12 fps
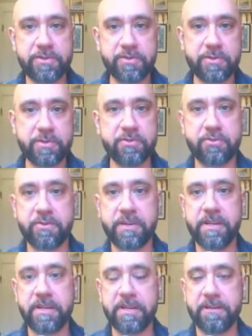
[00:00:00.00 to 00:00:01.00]
to the
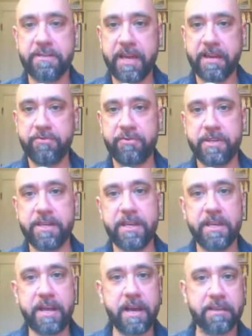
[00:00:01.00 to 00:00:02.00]
story of Henry
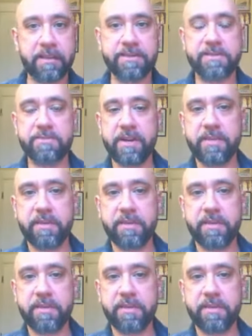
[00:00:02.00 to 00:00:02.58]
and Alex, right?